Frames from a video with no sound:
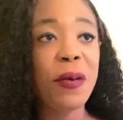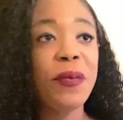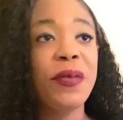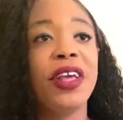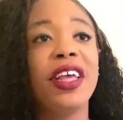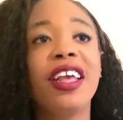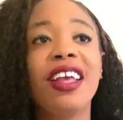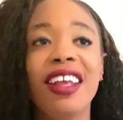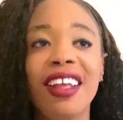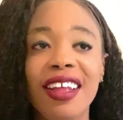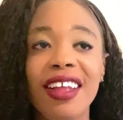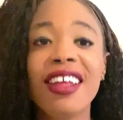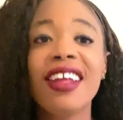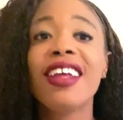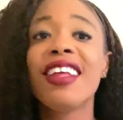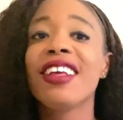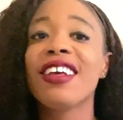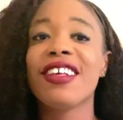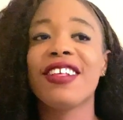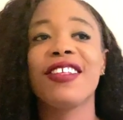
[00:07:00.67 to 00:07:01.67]
me
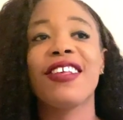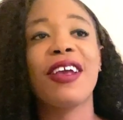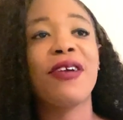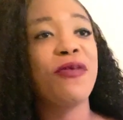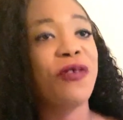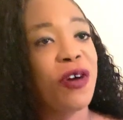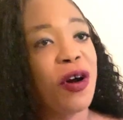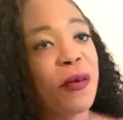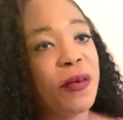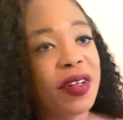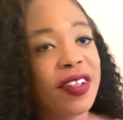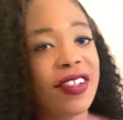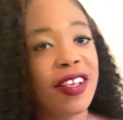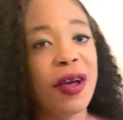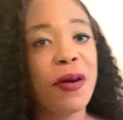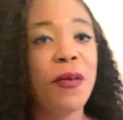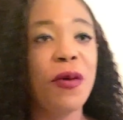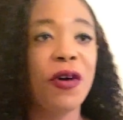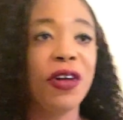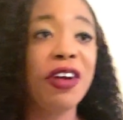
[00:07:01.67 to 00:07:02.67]
because I vomited
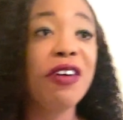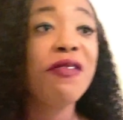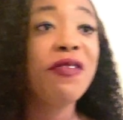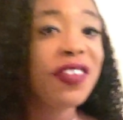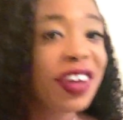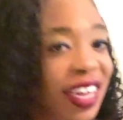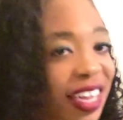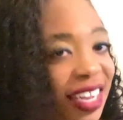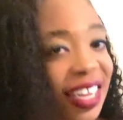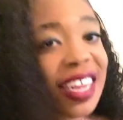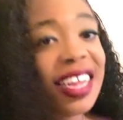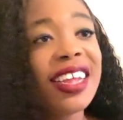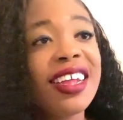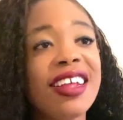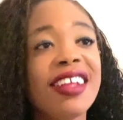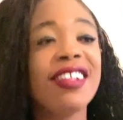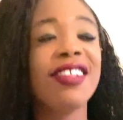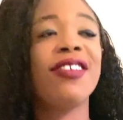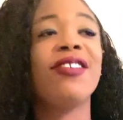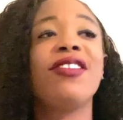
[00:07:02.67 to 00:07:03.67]
some on her foot.
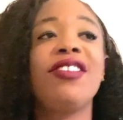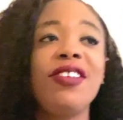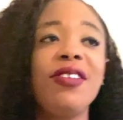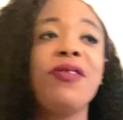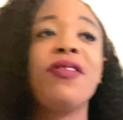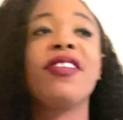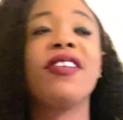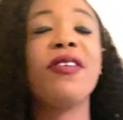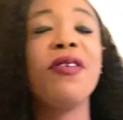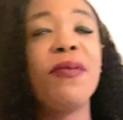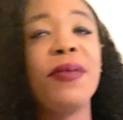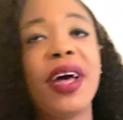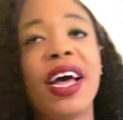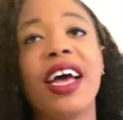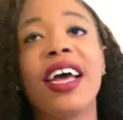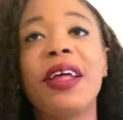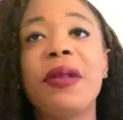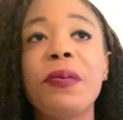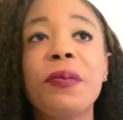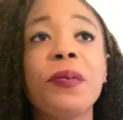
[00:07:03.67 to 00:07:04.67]
So she was so
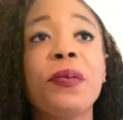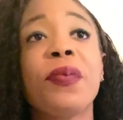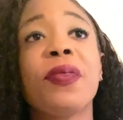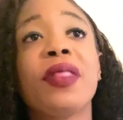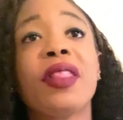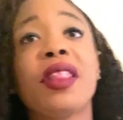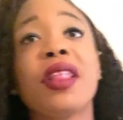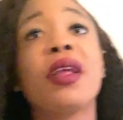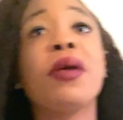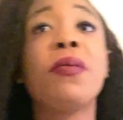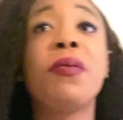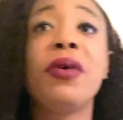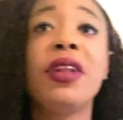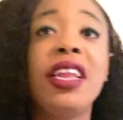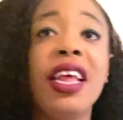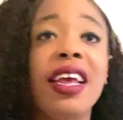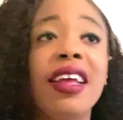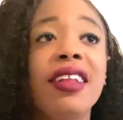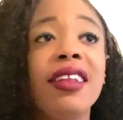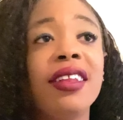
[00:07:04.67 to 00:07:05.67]
mad. But
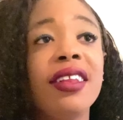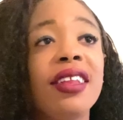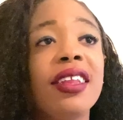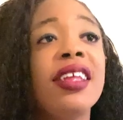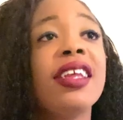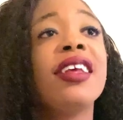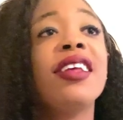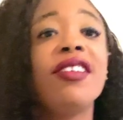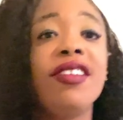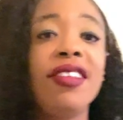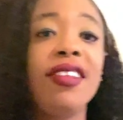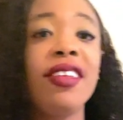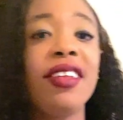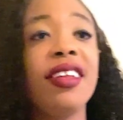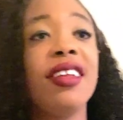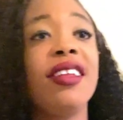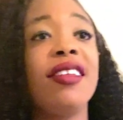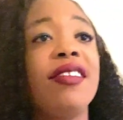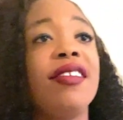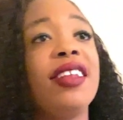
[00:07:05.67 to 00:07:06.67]
then
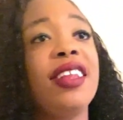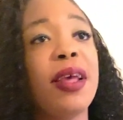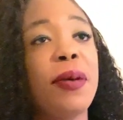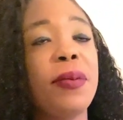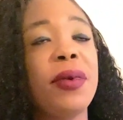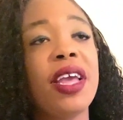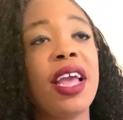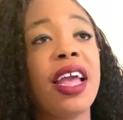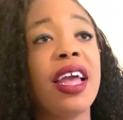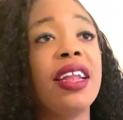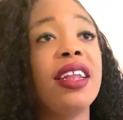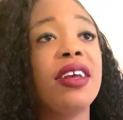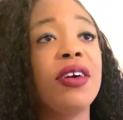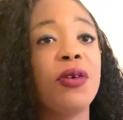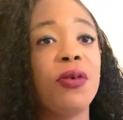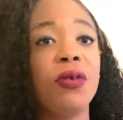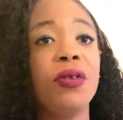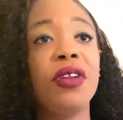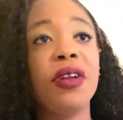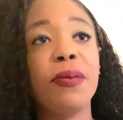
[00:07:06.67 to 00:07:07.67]
she told me I had to
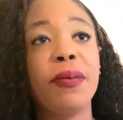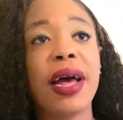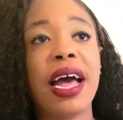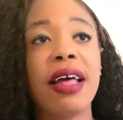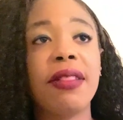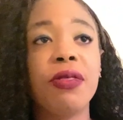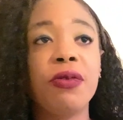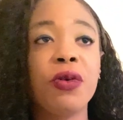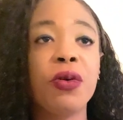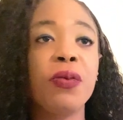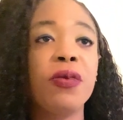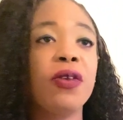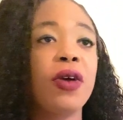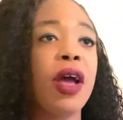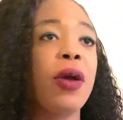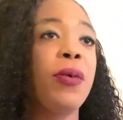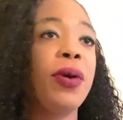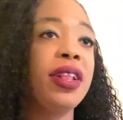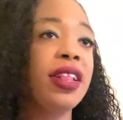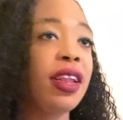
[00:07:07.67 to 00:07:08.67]
go to the bathroom. So
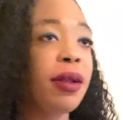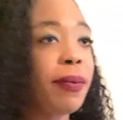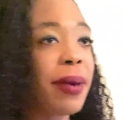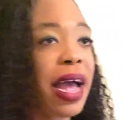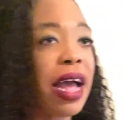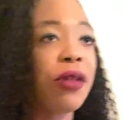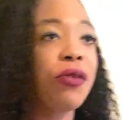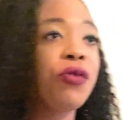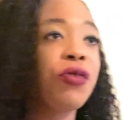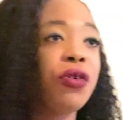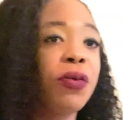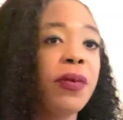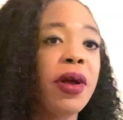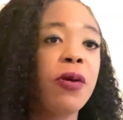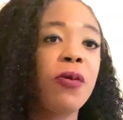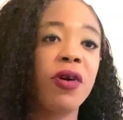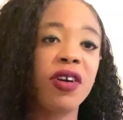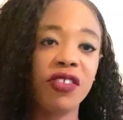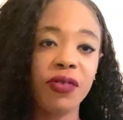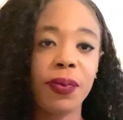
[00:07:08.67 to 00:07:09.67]
I went to the bathroom, I
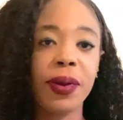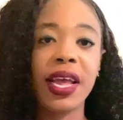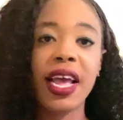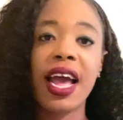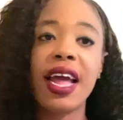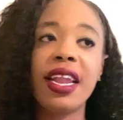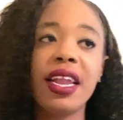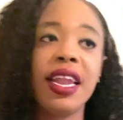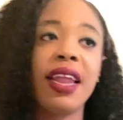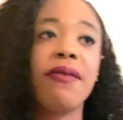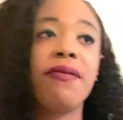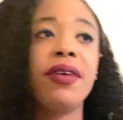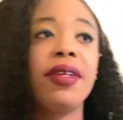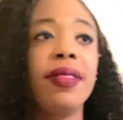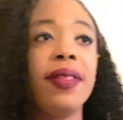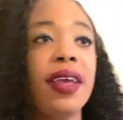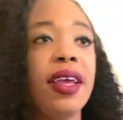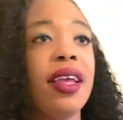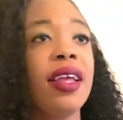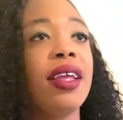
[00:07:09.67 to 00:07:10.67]
washed my hand and
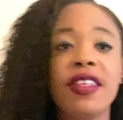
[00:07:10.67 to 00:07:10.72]
everything. I